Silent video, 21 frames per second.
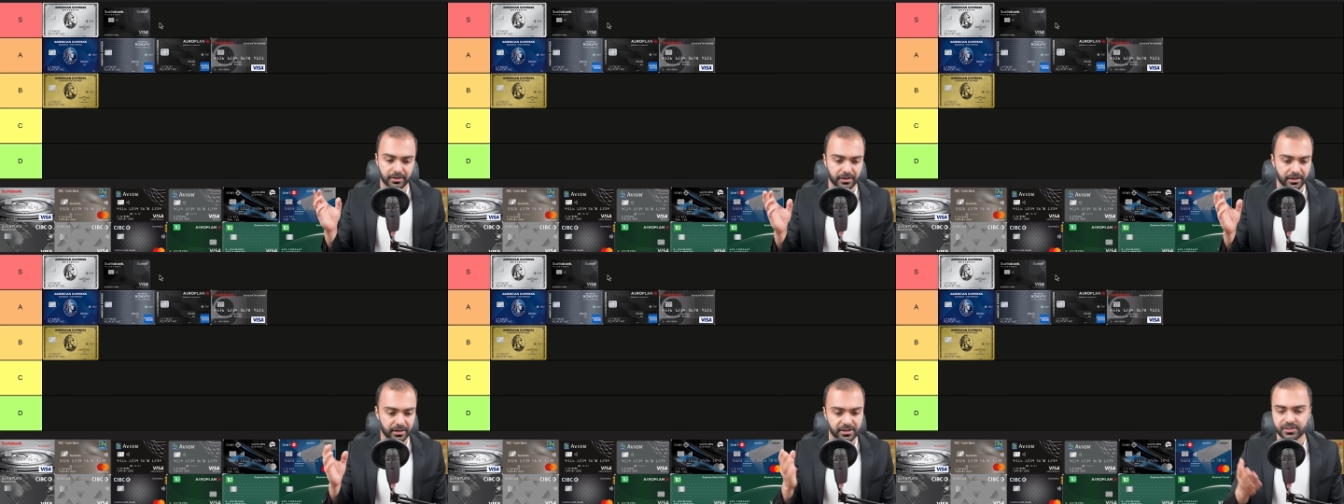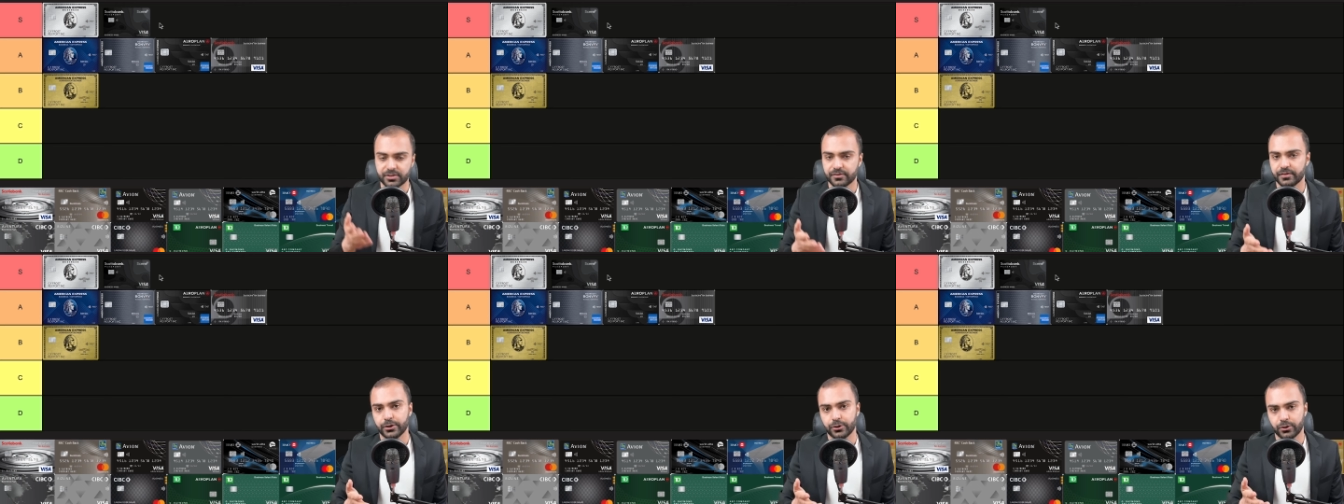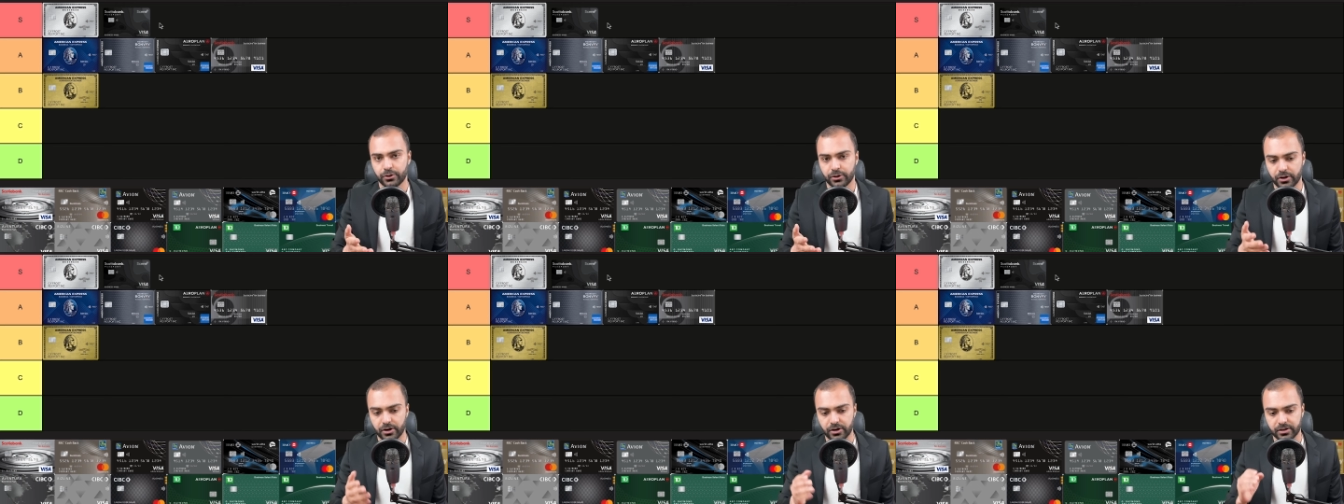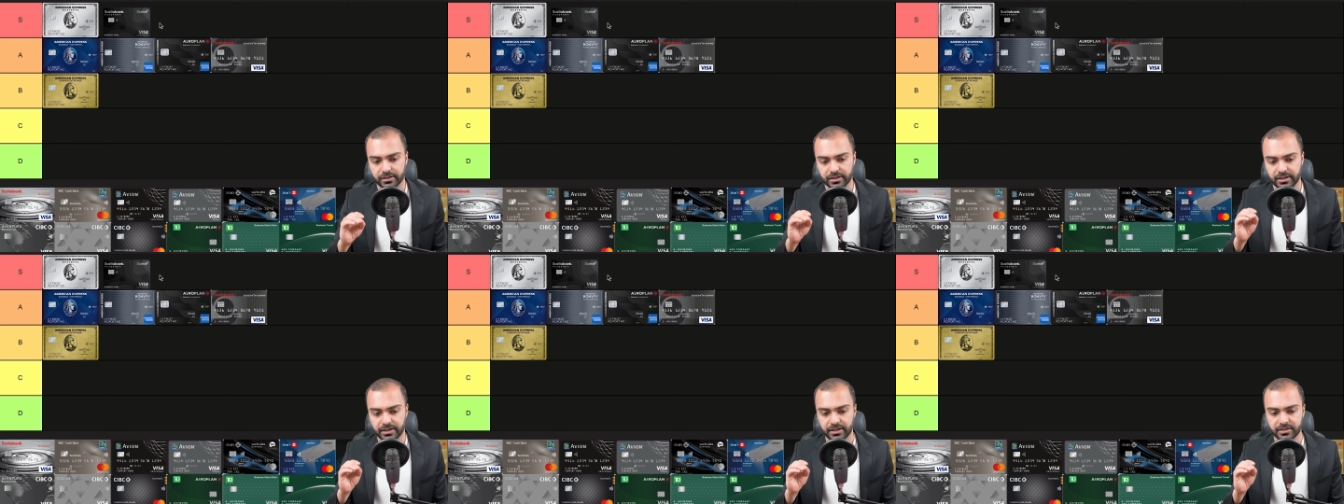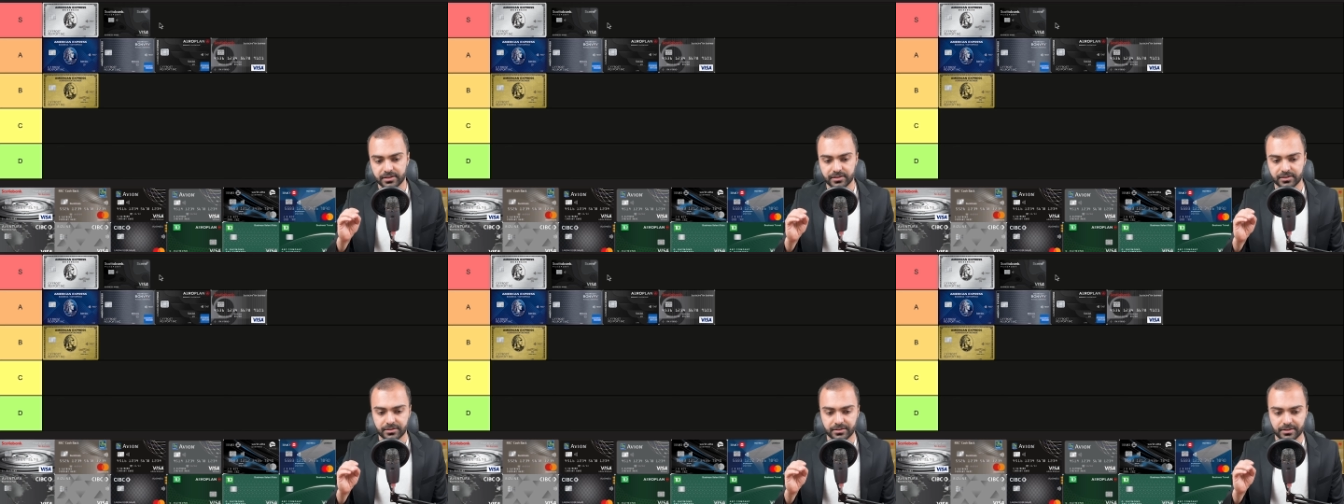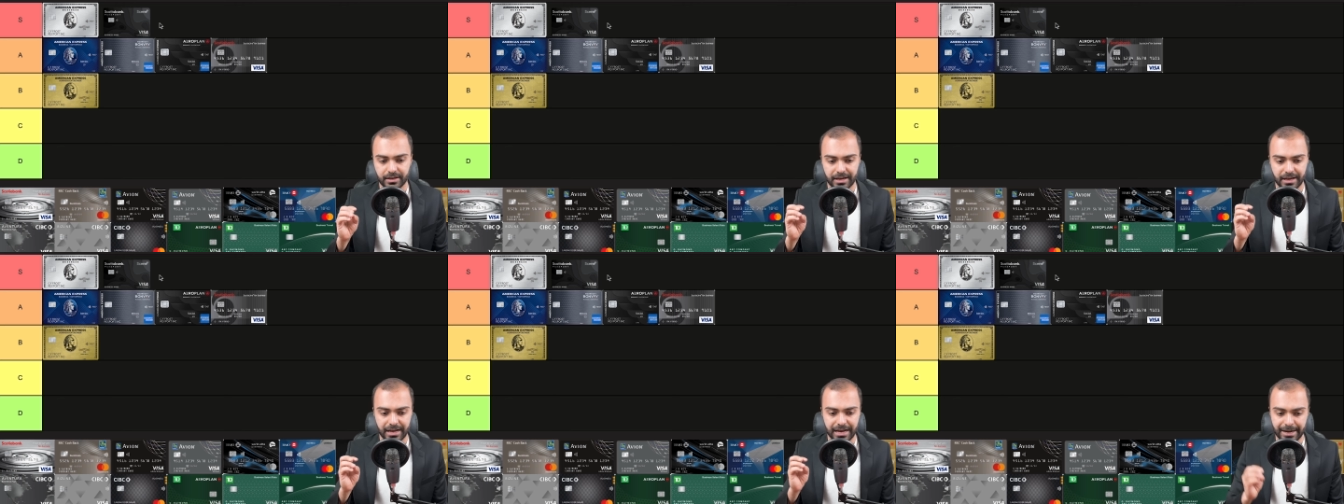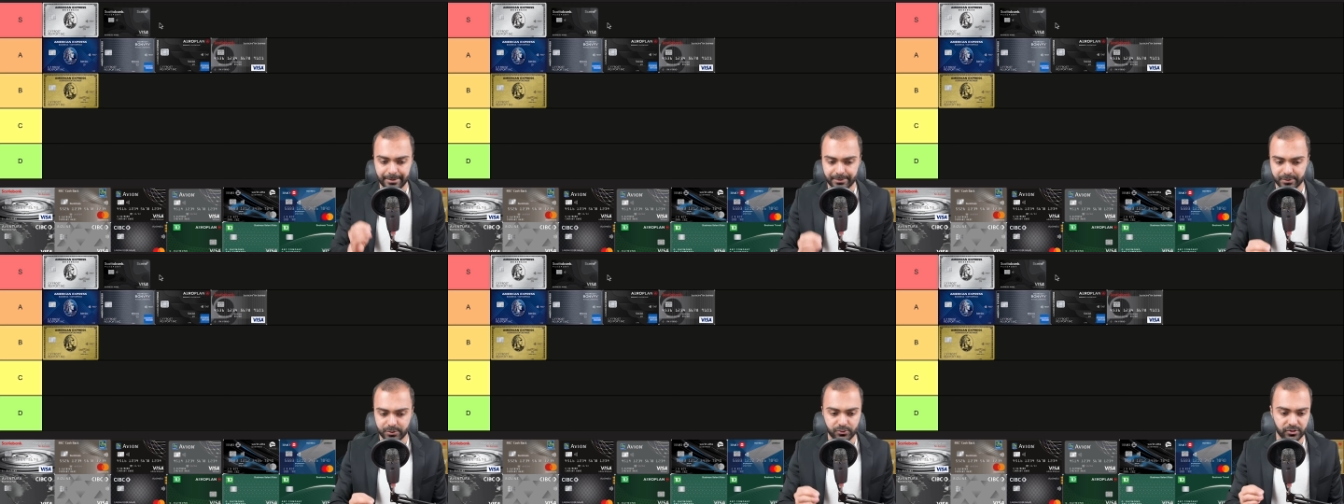It's a very good card. It's
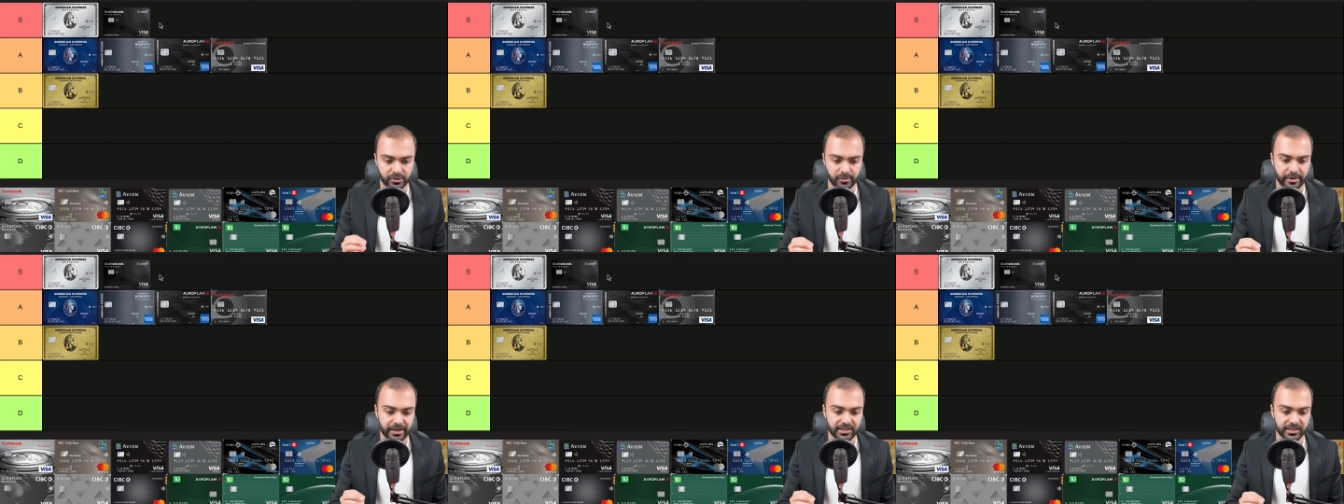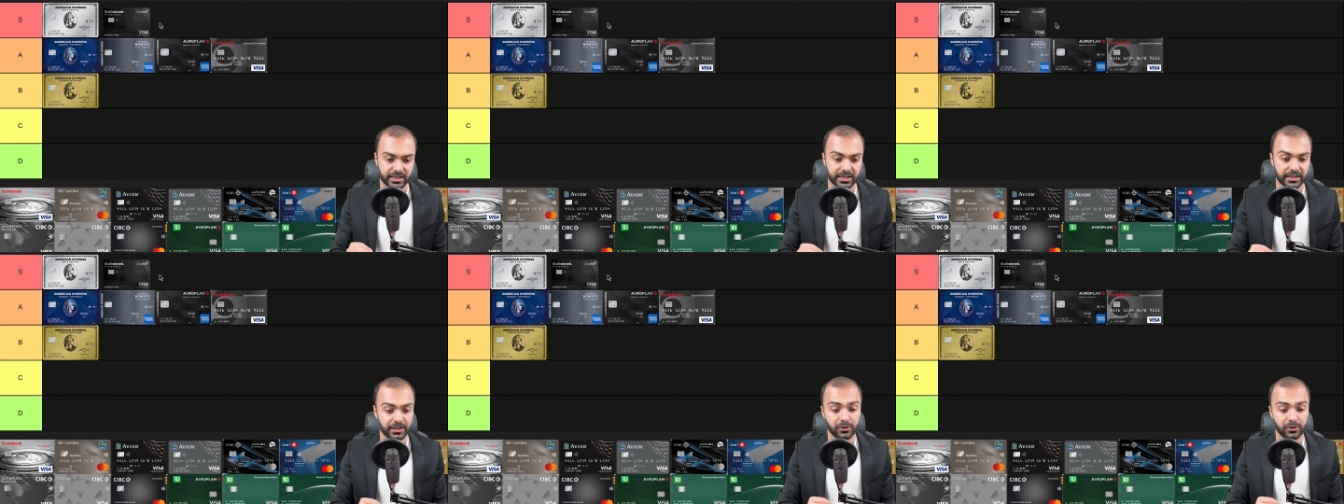absolutely amazing.